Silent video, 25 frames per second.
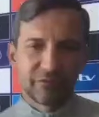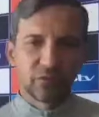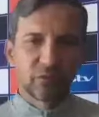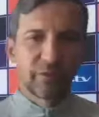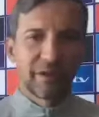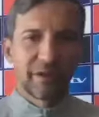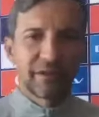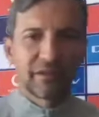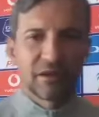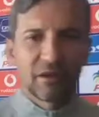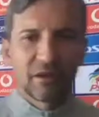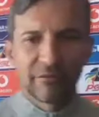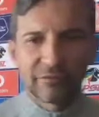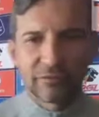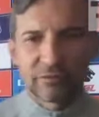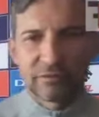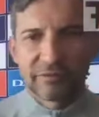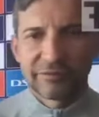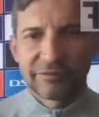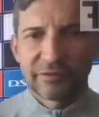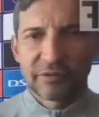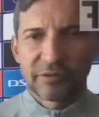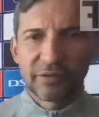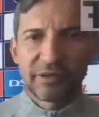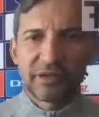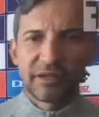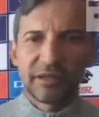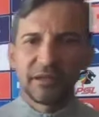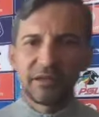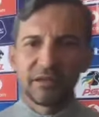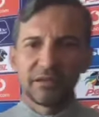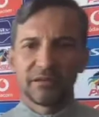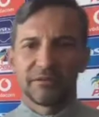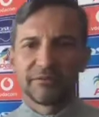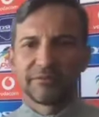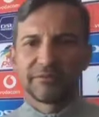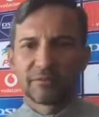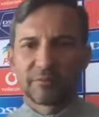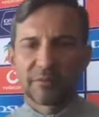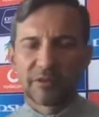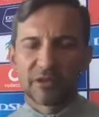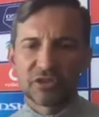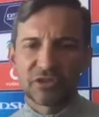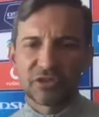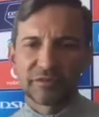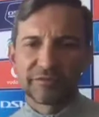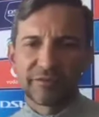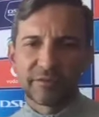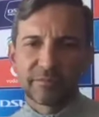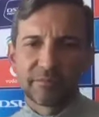to wait now for Fori
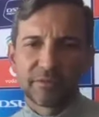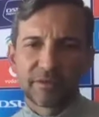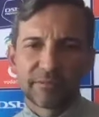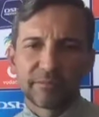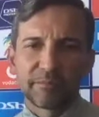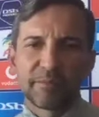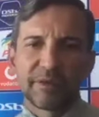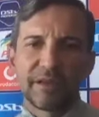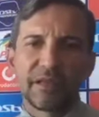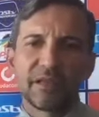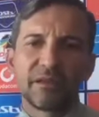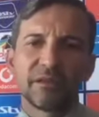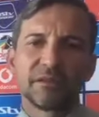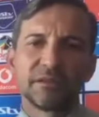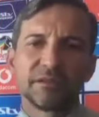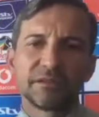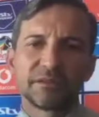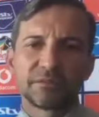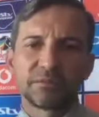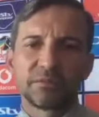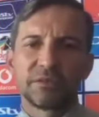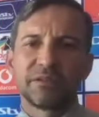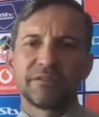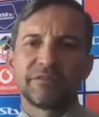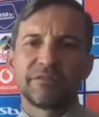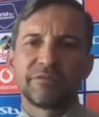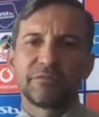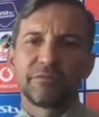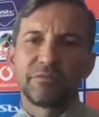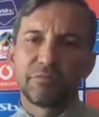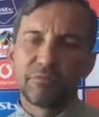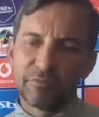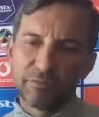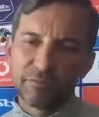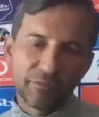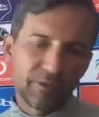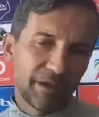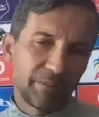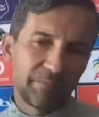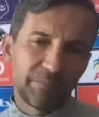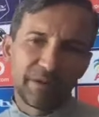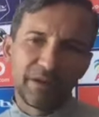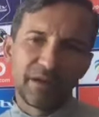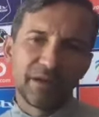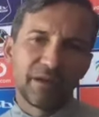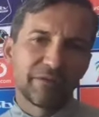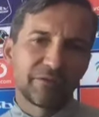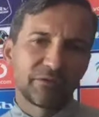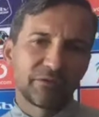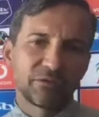information from the medicals. We have
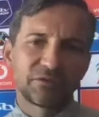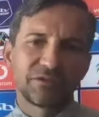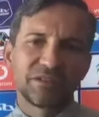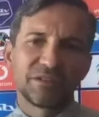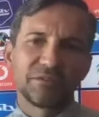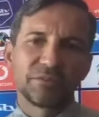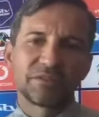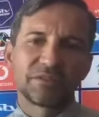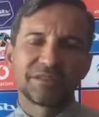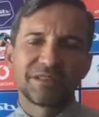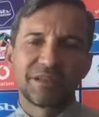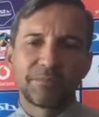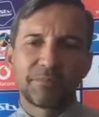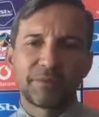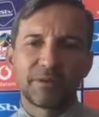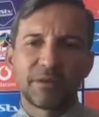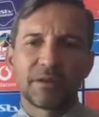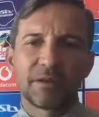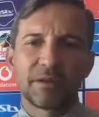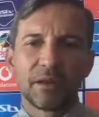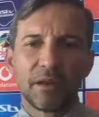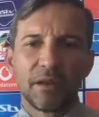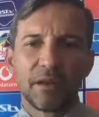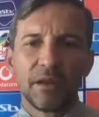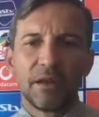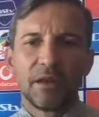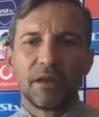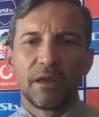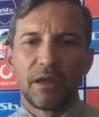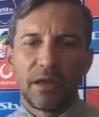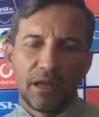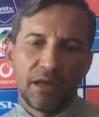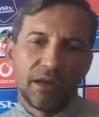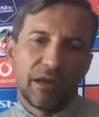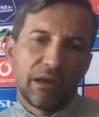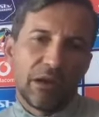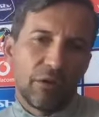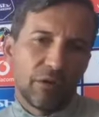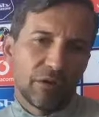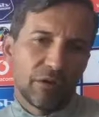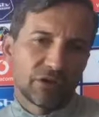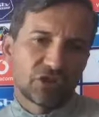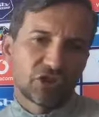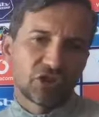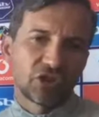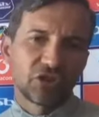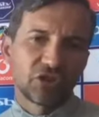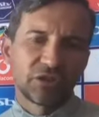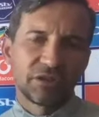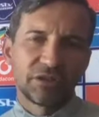happy have to see what's happened, and
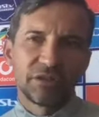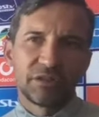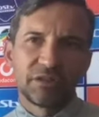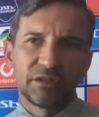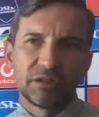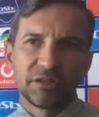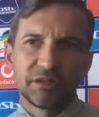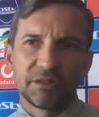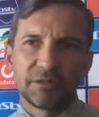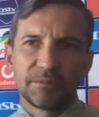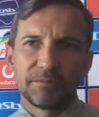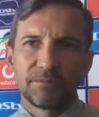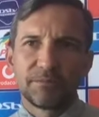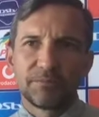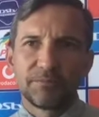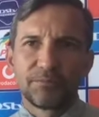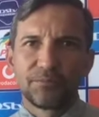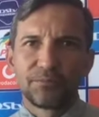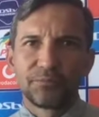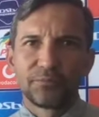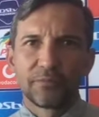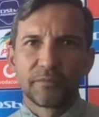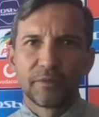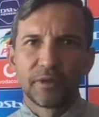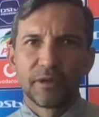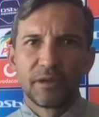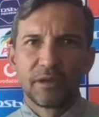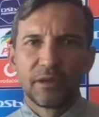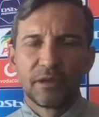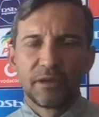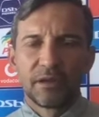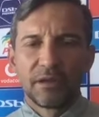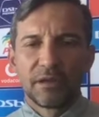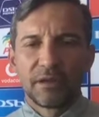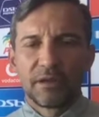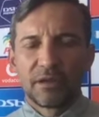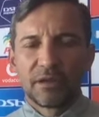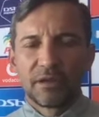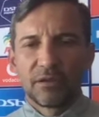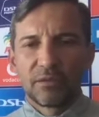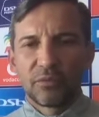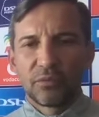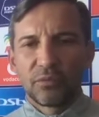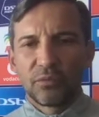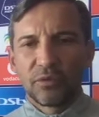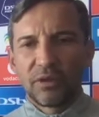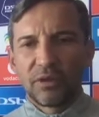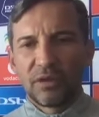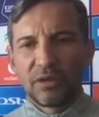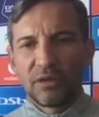Lorch. Um,
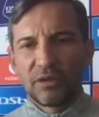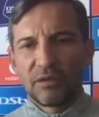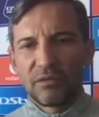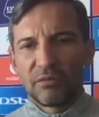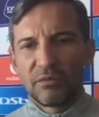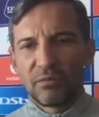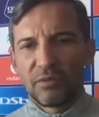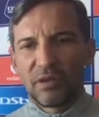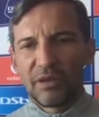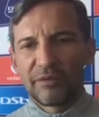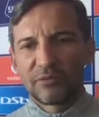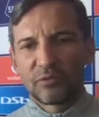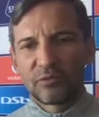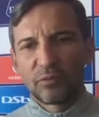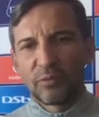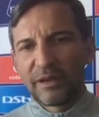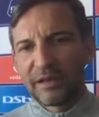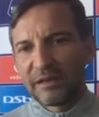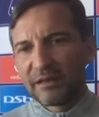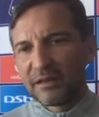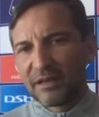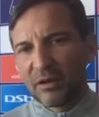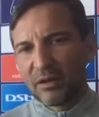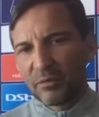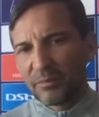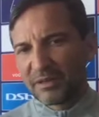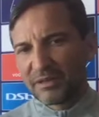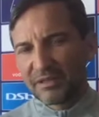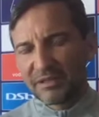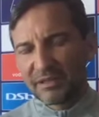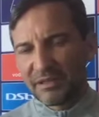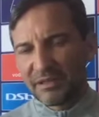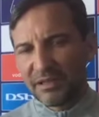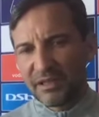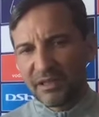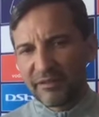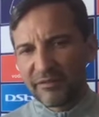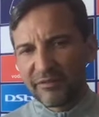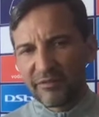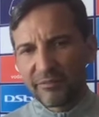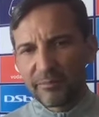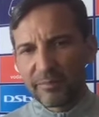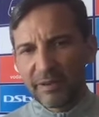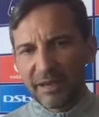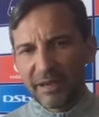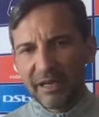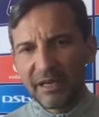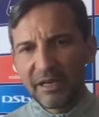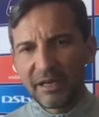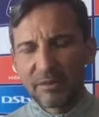we we have to wait now but he have
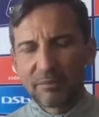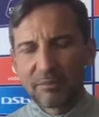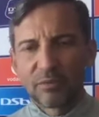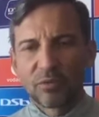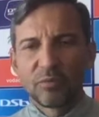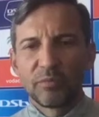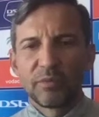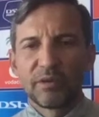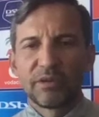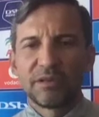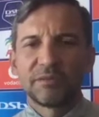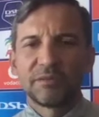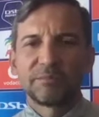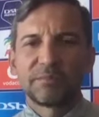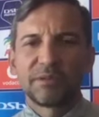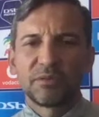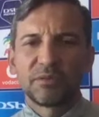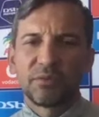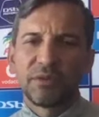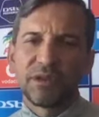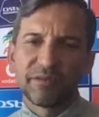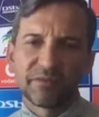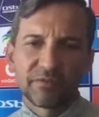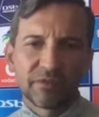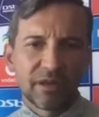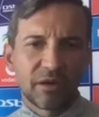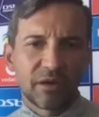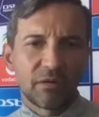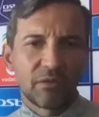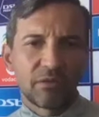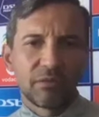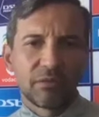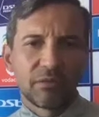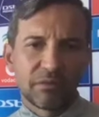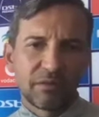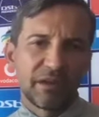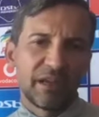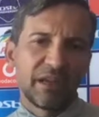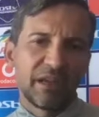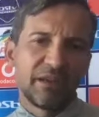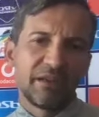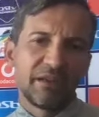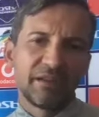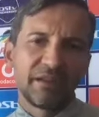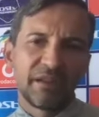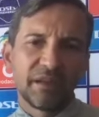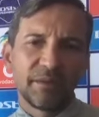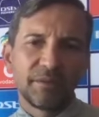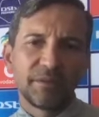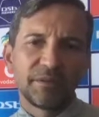pain in a moment but we have now any
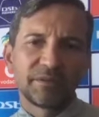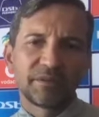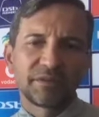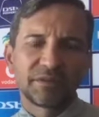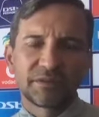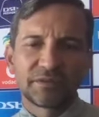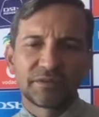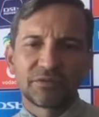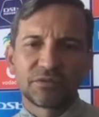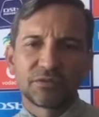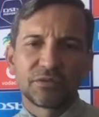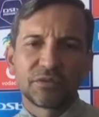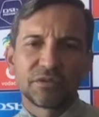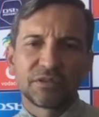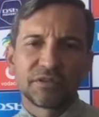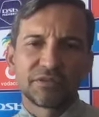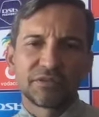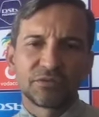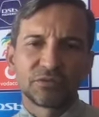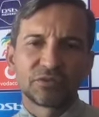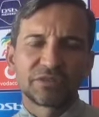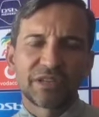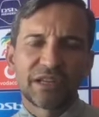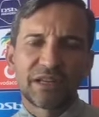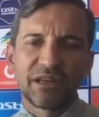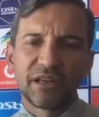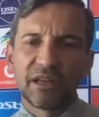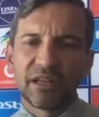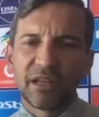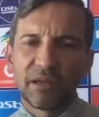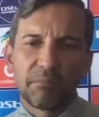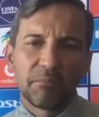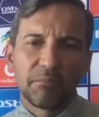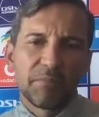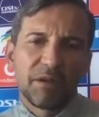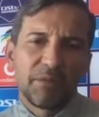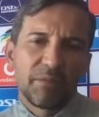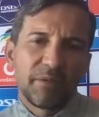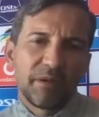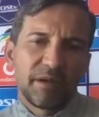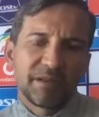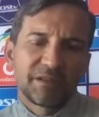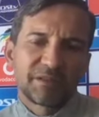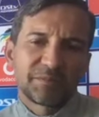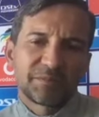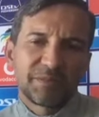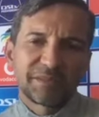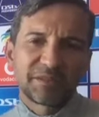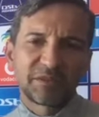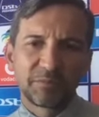days to the to sunday maybe
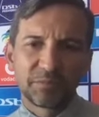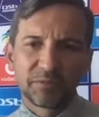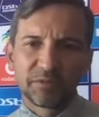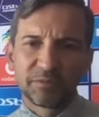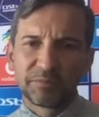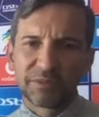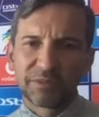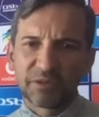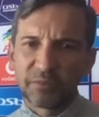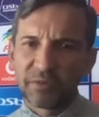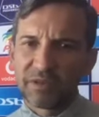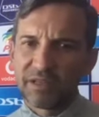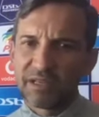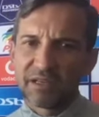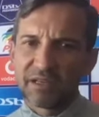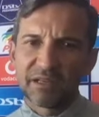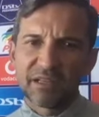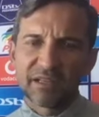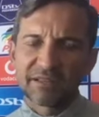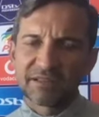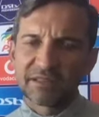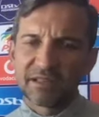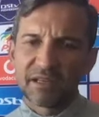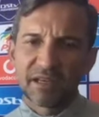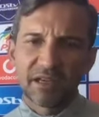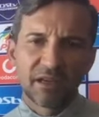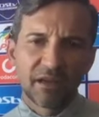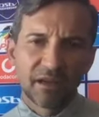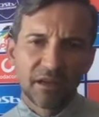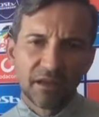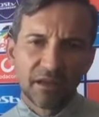it's possible but we cannot say